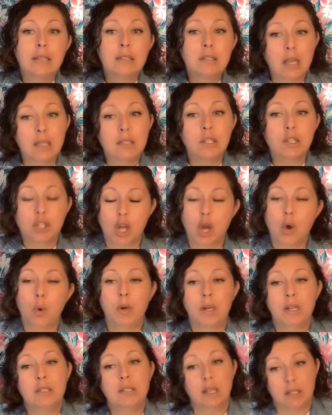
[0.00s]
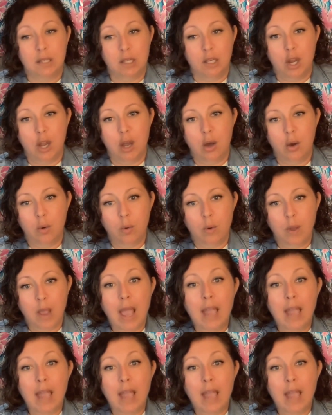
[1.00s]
doesn't know what it doesn't know,